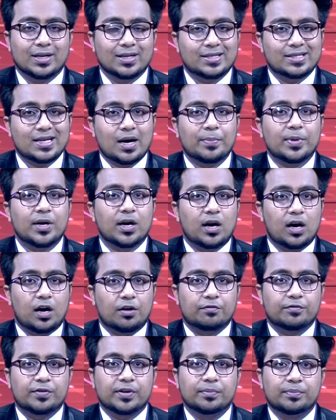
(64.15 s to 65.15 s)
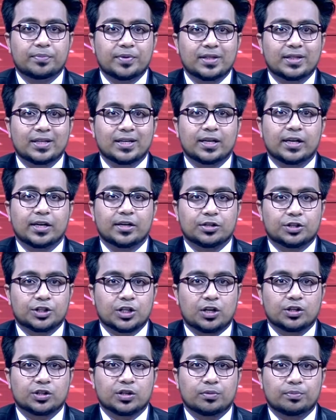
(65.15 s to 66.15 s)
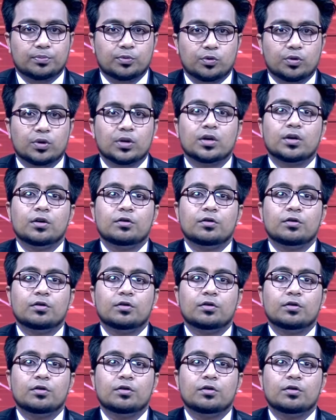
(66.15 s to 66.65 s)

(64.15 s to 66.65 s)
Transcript: Samia Afrin Priti in Shahjahanpur.